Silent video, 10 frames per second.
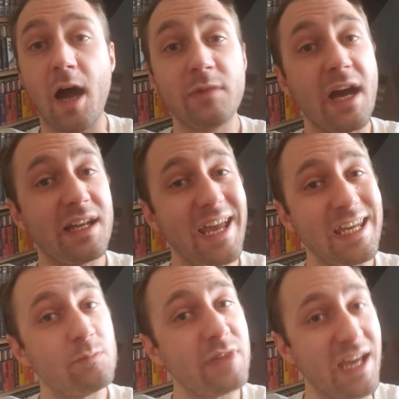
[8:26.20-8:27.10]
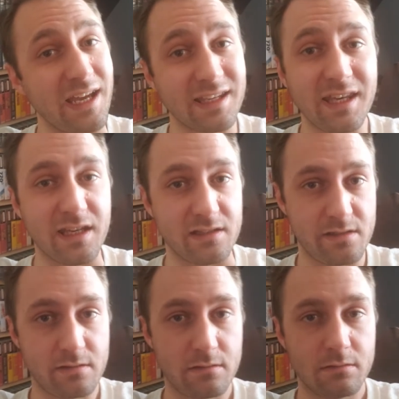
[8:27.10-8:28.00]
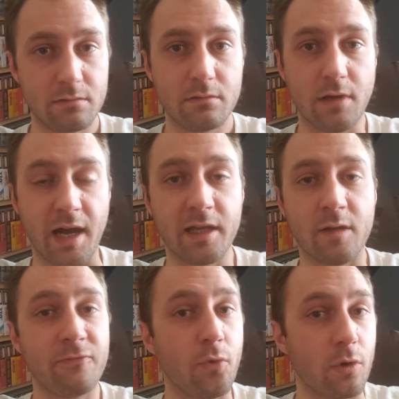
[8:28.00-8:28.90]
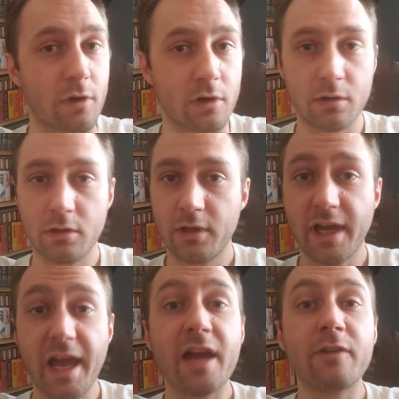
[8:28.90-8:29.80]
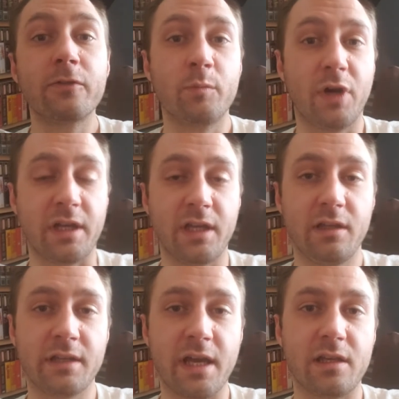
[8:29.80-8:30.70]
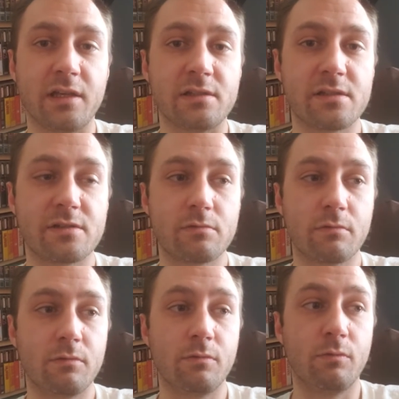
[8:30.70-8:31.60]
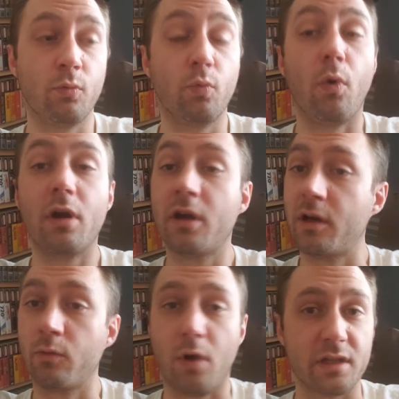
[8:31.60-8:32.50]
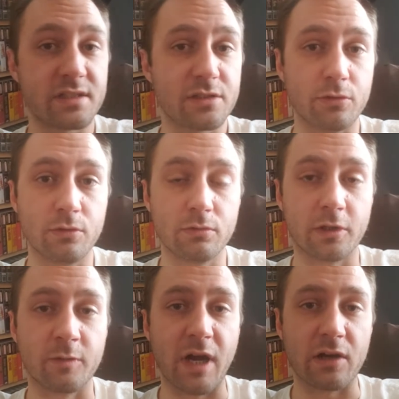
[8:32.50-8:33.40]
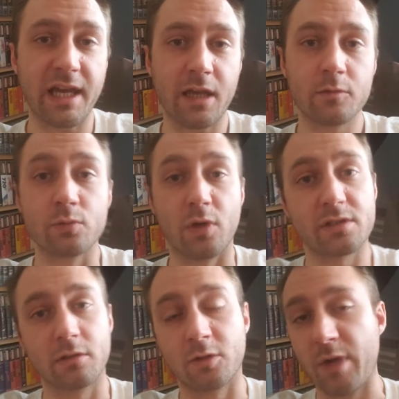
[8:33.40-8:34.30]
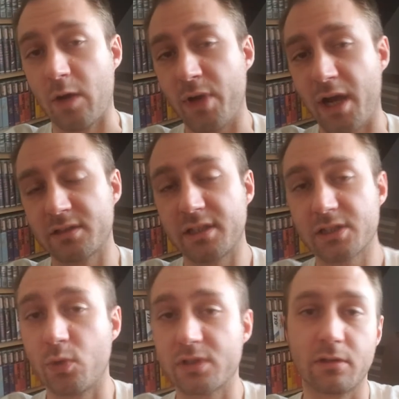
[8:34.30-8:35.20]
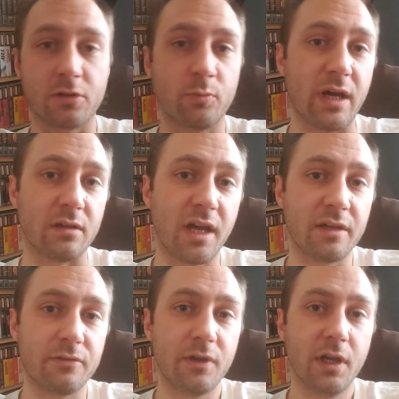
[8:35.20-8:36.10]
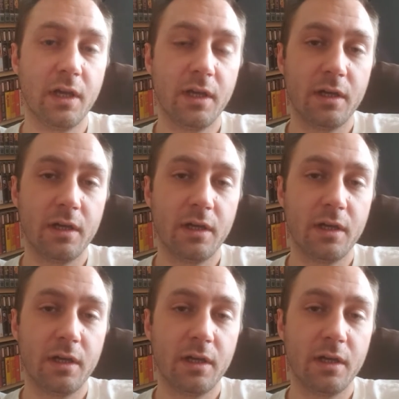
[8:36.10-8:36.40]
I'm not aimed at kids. I am for everybody that is wants to learn about games, wants to learn about politics, wants to learn about life,